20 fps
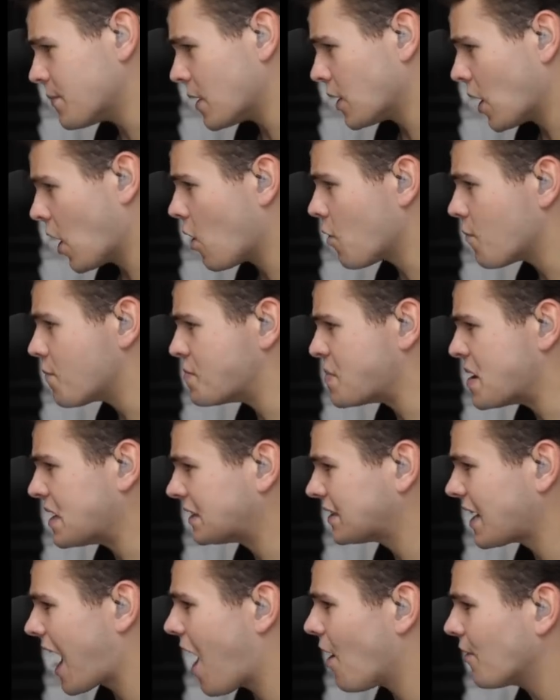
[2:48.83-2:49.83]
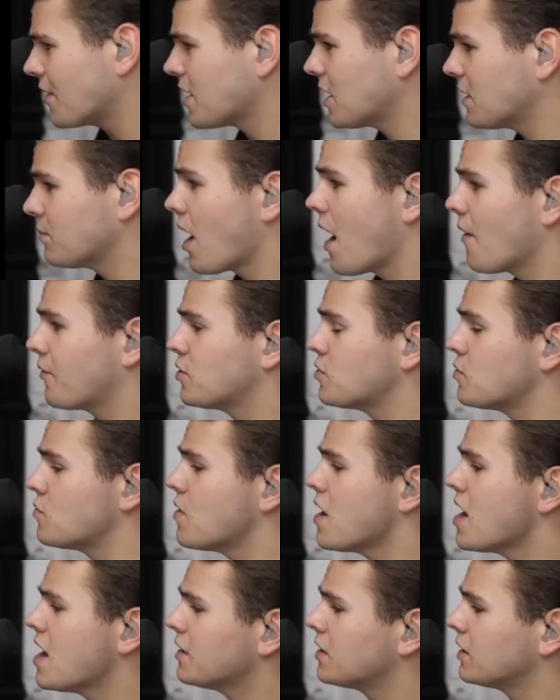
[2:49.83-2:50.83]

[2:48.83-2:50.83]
you know, missile here, and we have to